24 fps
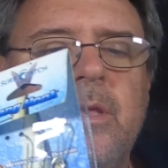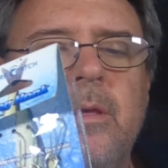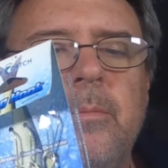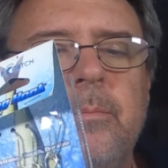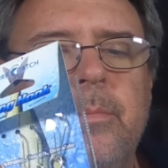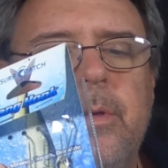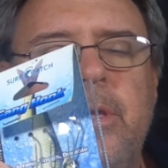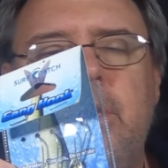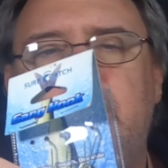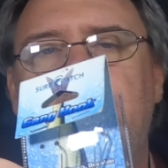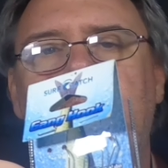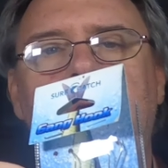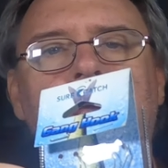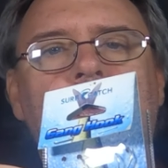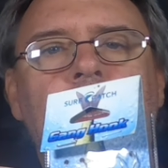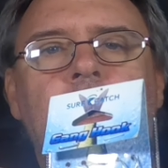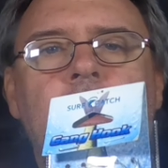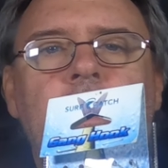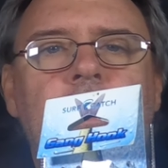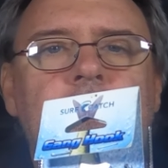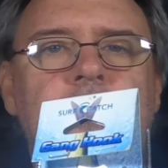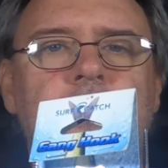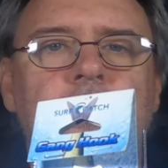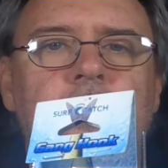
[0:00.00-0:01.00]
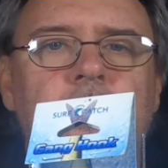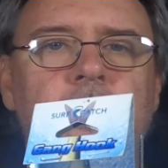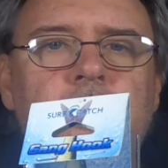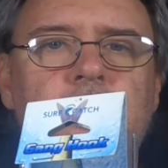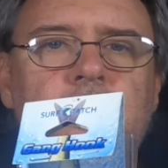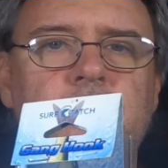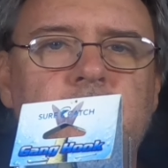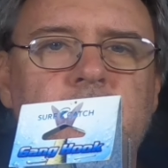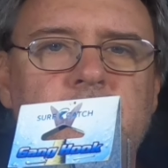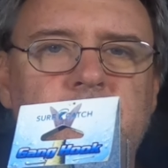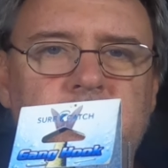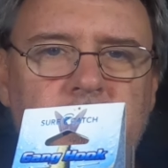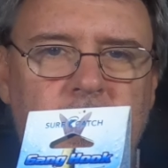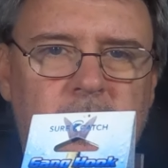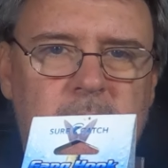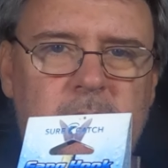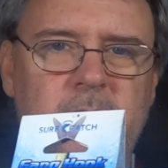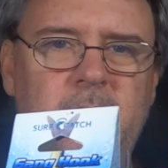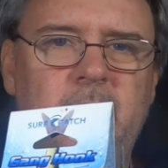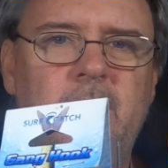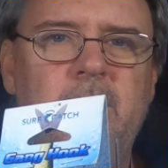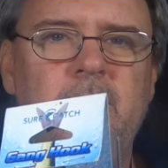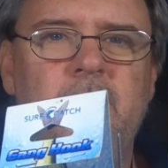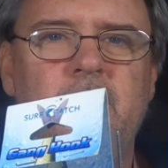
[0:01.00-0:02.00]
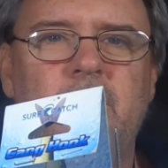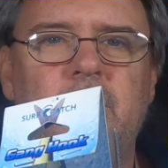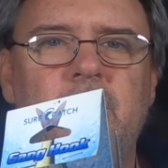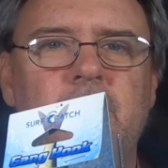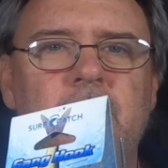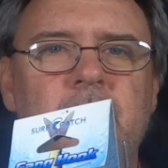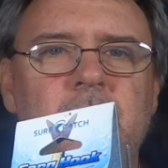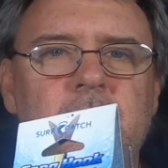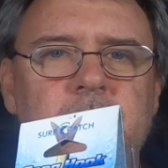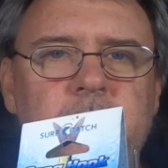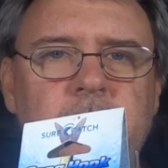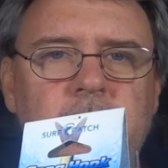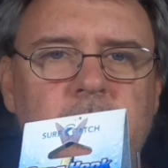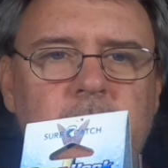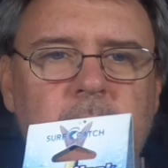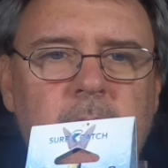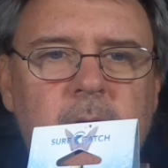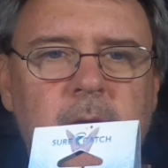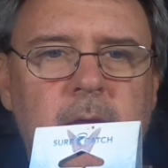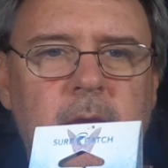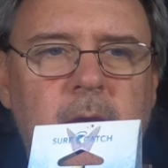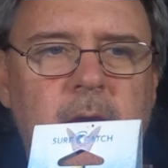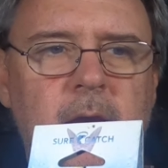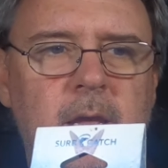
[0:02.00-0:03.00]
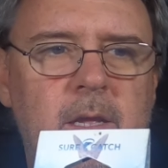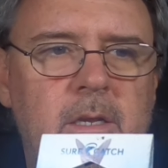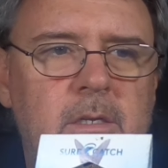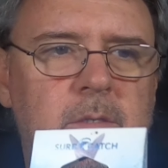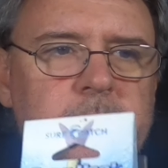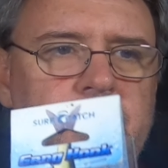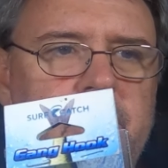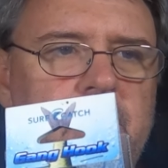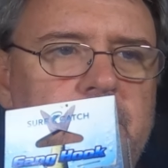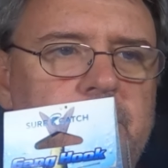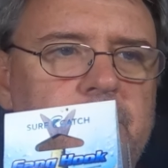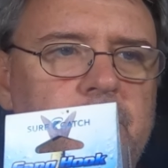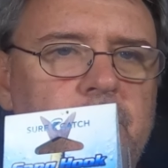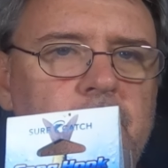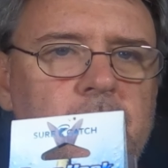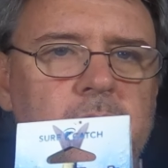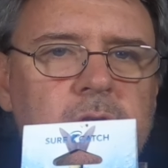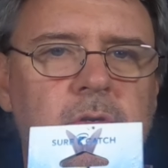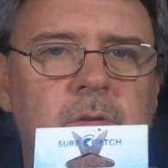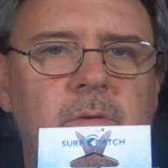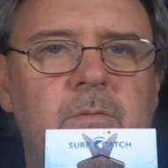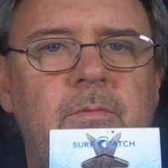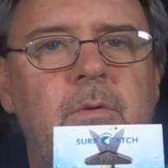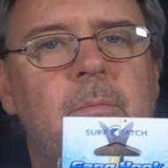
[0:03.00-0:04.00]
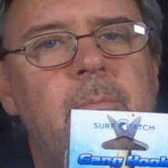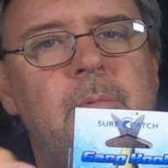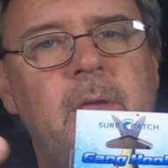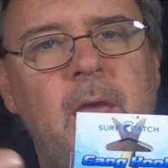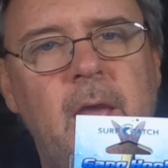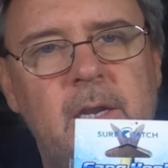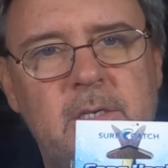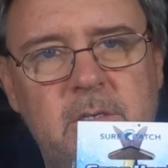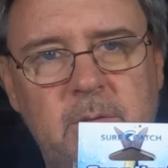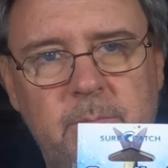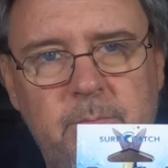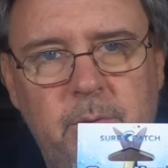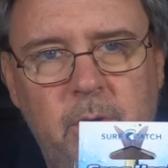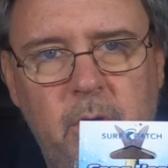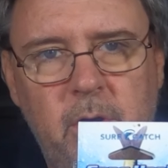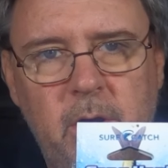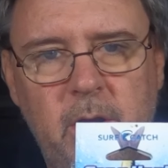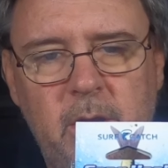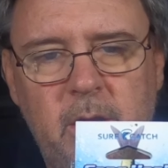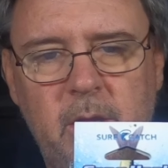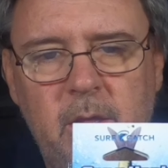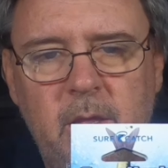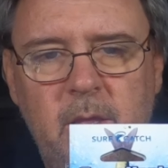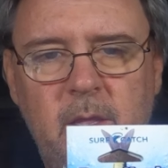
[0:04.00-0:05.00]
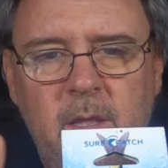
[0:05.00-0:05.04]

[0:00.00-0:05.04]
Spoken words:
BKK doesn't do them, and plus I don't think I'd use BKK and spend a fortune for catching pike.